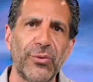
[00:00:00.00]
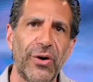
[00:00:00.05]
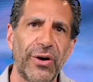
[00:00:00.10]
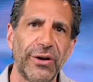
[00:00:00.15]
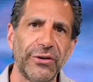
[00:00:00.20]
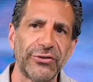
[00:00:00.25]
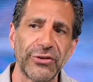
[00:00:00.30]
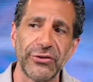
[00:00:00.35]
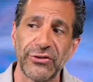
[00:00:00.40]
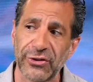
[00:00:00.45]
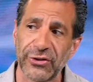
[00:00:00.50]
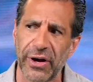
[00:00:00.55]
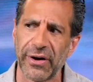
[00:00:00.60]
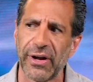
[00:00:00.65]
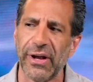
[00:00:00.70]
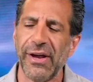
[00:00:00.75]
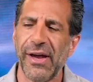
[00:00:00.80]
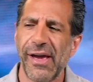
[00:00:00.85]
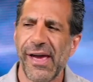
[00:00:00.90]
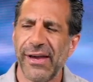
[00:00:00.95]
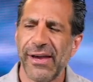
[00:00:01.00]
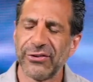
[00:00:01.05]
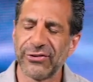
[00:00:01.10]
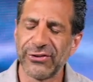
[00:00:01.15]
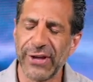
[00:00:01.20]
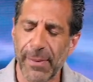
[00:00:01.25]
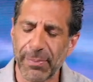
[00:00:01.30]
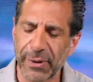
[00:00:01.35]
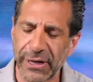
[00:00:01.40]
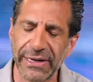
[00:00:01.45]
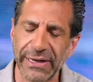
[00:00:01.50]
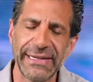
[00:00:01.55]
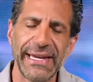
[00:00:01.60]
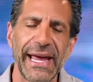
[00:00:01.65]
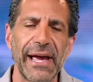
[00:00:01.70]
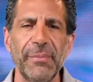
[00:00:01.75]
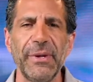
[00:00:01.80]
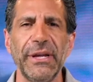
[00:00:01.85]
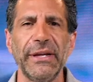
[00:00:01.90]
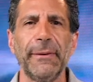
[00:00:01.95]
ones and stop
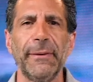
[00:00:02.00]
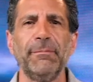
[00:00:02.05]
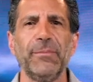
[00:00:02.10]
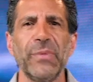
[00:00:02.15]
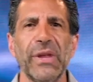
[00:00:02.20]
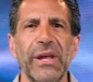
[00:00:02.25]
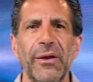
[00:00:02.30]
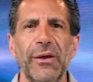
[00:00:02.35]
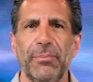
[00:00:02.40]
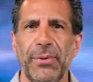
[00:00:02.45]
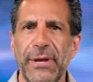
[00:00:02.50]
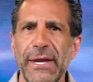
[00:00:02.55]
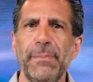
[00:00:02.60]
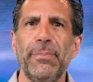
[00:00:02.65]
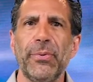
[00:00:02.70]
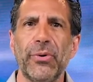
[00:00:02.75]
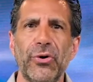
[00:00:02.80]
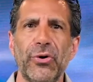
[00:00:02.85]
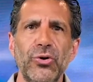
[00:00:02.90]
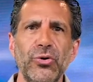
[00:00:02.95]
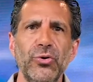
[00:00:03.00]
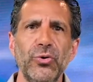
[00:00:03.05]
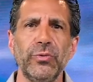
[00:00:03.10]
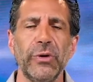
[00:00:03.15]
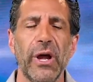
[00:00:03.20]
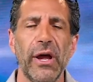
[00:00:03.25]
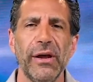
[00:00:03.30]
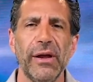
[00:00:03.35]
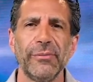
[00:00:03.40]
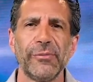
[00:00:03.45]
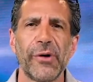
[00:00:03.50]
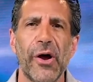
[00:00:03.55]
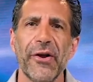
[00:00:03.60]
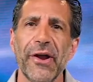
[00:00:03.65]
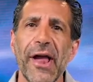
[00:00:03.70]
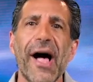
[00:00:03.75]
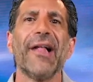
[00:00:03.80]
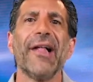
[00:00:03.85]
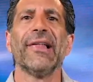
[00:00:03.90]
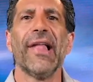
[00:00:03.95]
condemning people who are
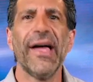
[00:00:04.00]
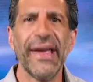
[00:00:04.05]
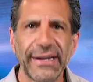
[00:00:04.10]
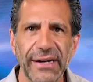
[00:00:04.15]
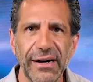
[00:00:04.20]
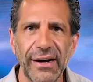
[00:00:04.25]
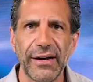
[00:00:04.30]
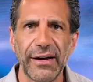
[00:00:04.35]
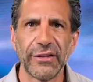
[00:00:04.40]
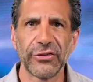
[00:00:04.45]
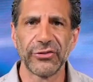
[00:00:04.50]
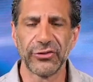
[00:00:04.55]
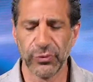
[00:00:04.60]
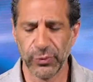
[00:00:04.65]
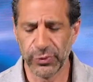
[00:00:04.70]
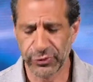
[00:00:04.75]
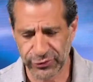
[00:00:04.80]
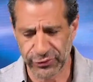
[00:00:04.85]
not like us, and